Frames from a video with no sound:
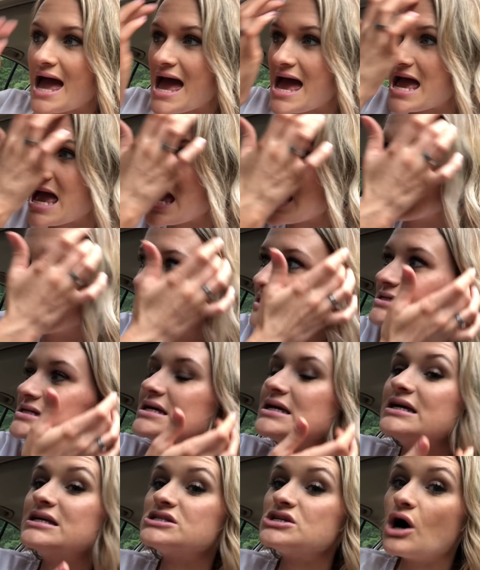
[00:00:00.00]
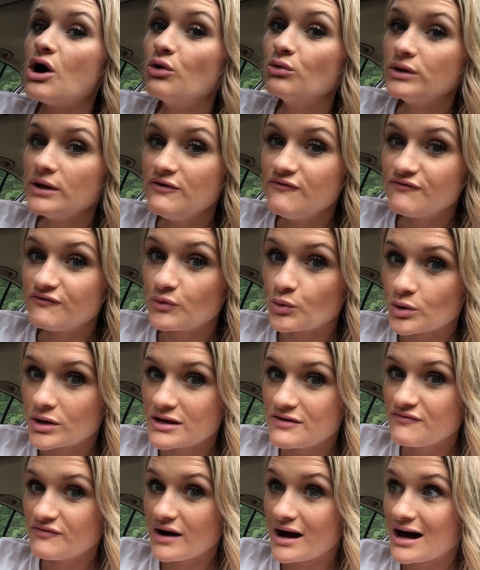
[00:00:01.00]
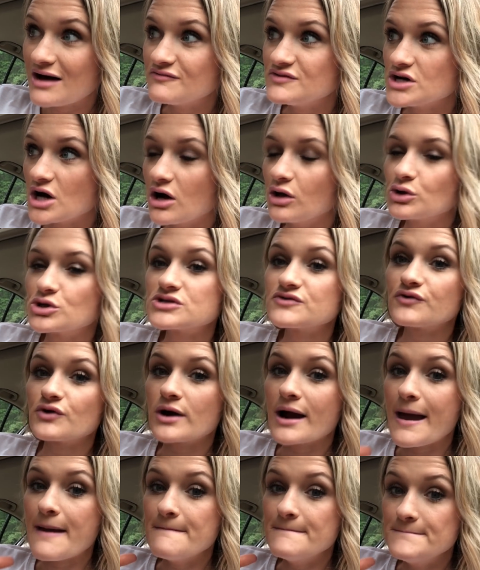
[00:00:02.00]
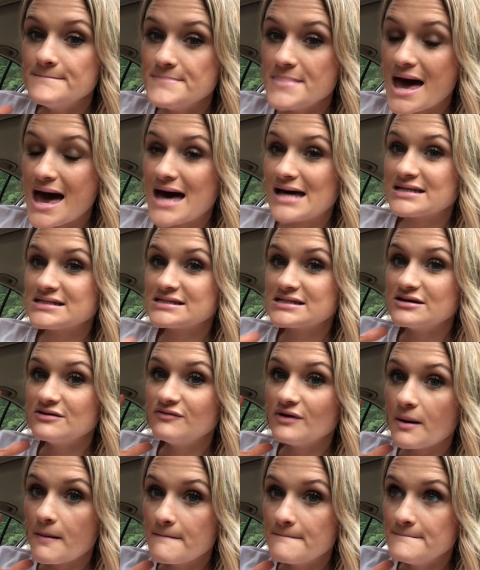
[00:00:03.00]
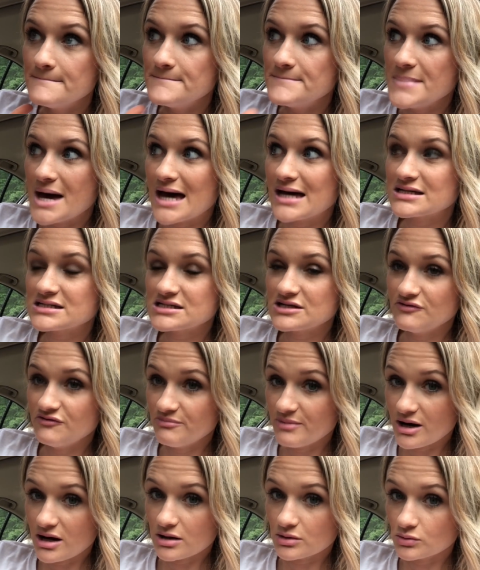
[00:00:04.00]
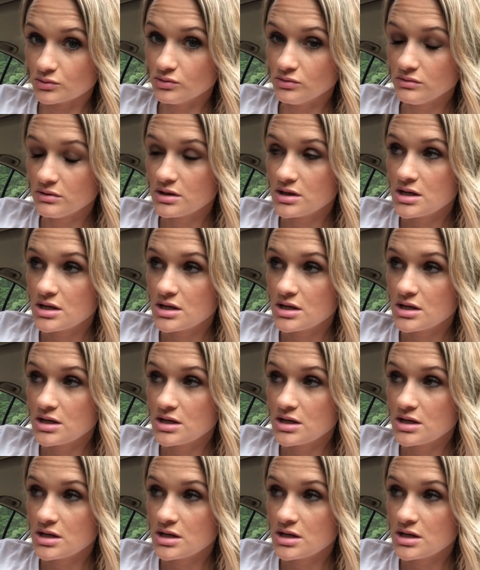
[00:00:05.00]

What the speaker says: And it's only $45 for a massive, massive bottle.